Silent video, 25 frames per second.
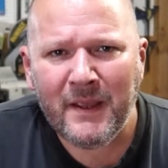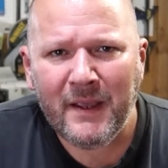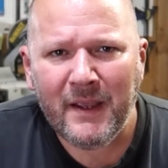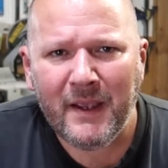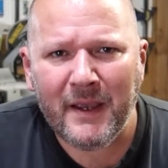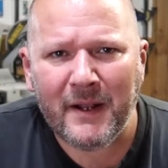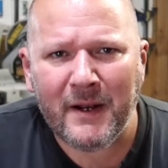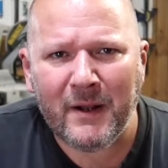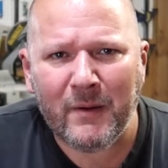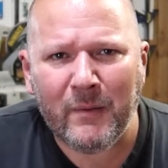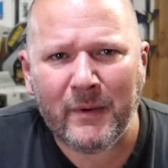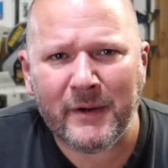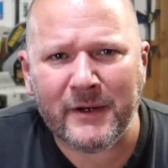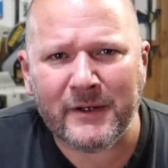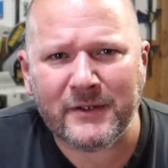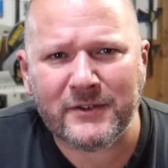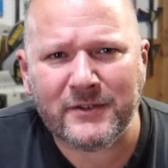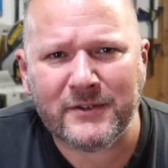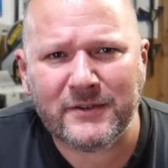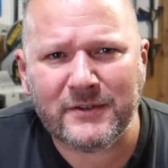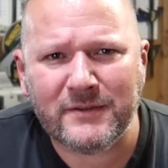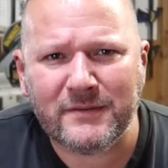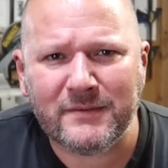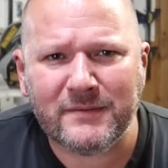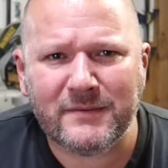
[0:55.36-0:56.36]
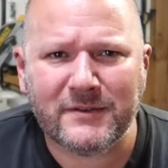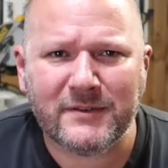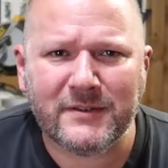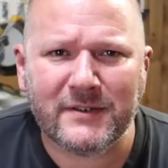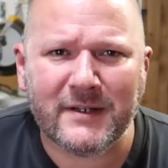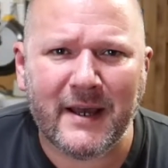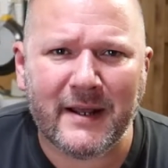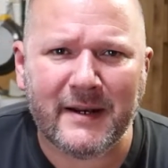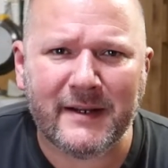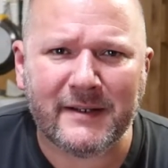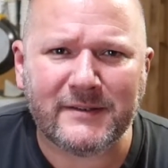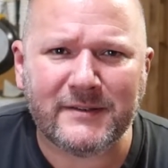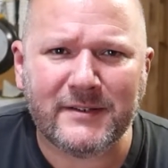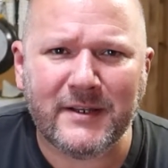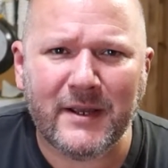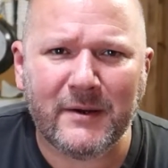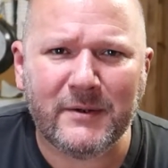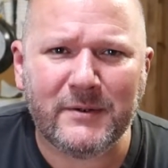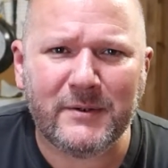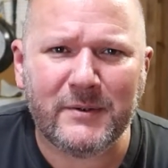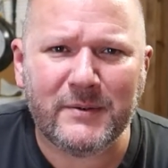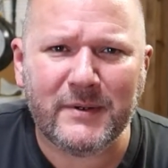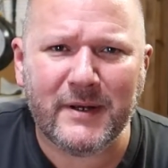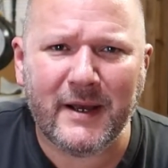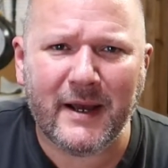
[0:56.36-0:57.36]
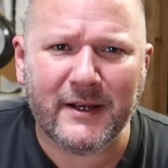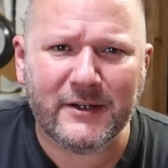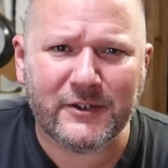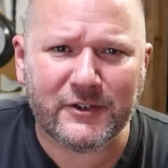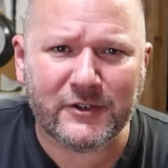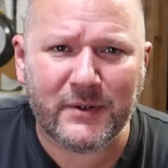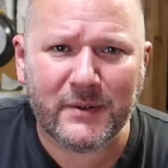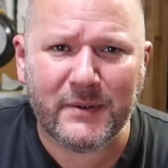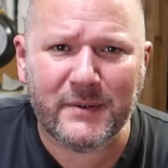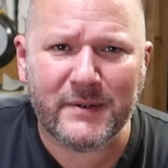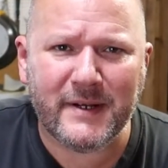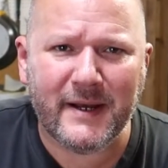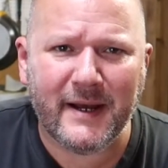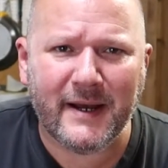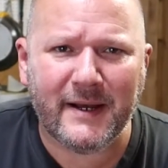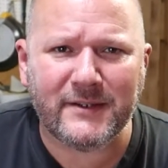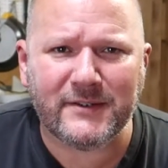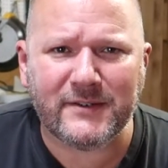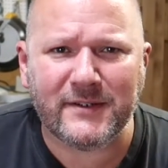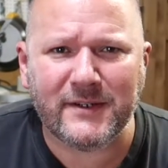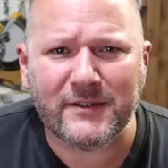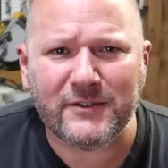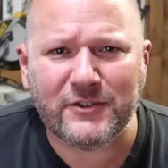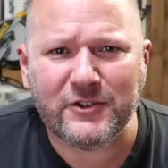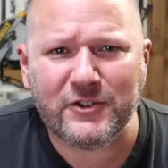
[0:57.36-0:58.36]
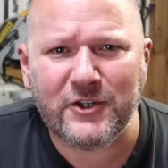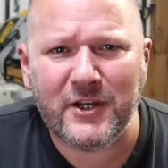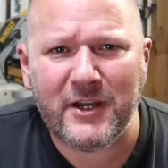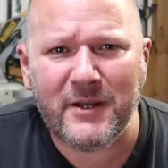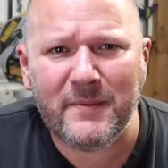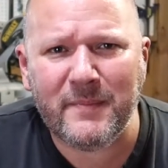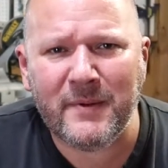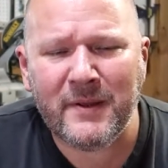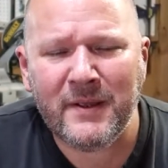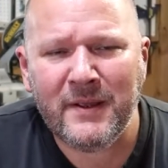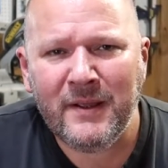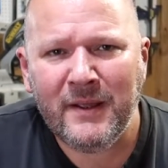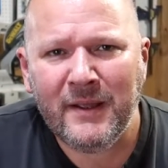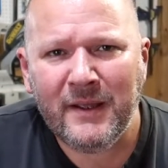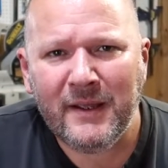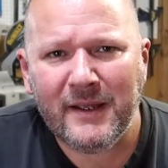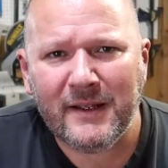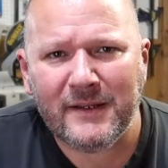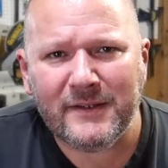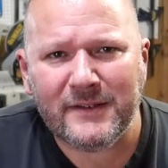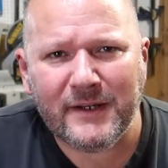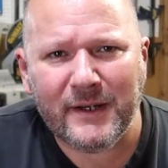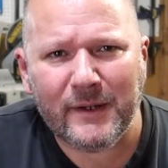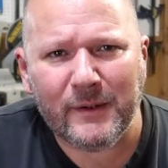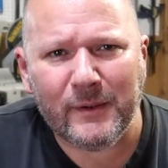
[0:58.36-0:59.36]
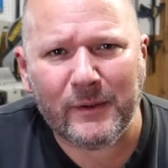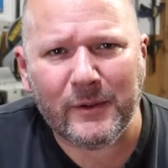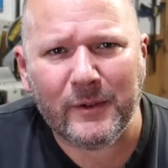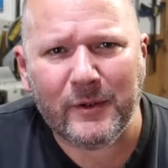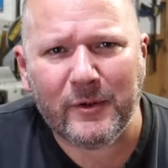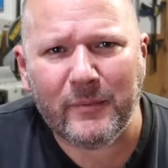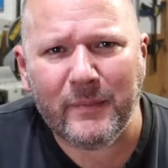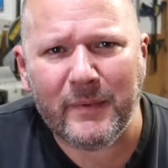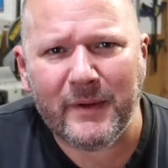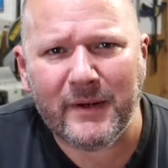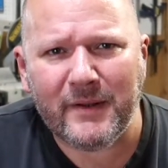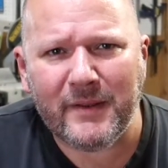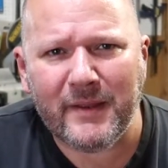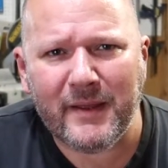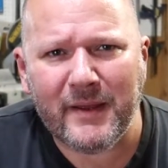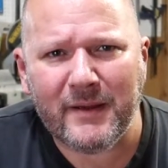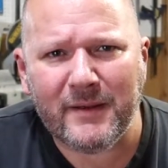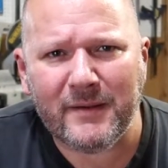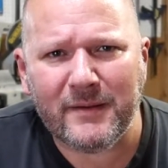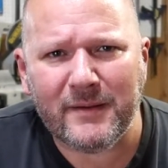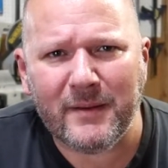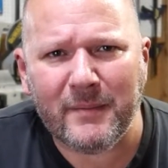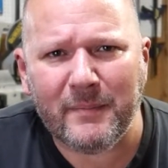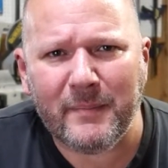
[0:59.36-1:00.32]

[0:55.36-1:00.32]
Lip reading: and I want to kind of show you guys his Jeep and tell a little bit of the